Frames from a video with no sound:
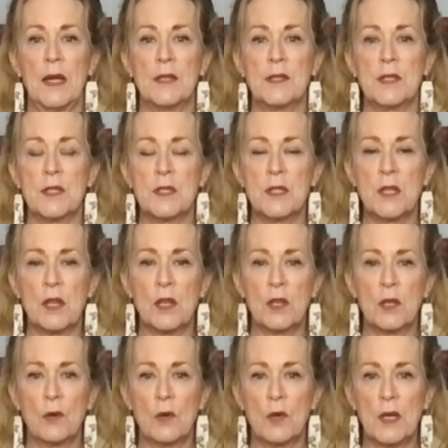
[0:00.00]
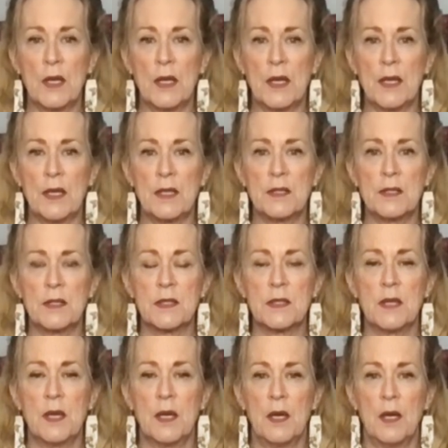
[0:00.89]
into the lower legs,
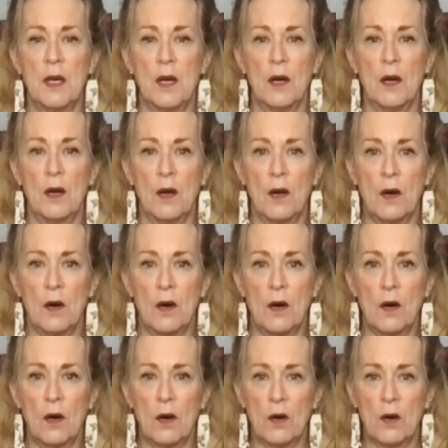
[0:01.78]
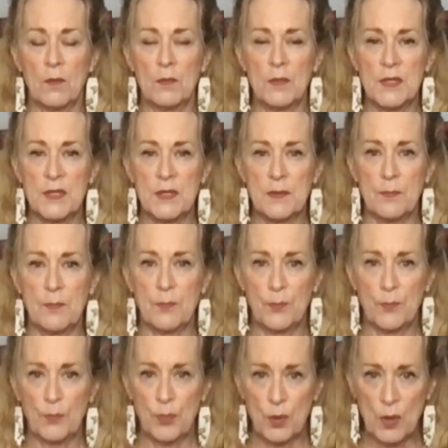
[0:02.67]
arms
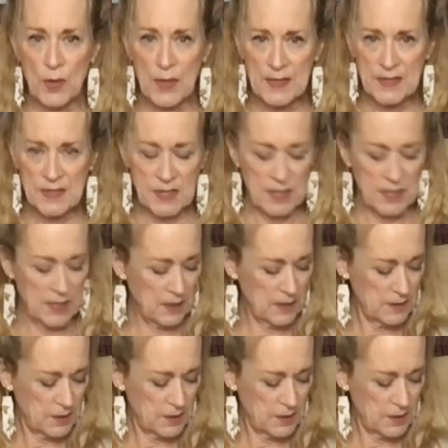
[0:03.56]
pressing.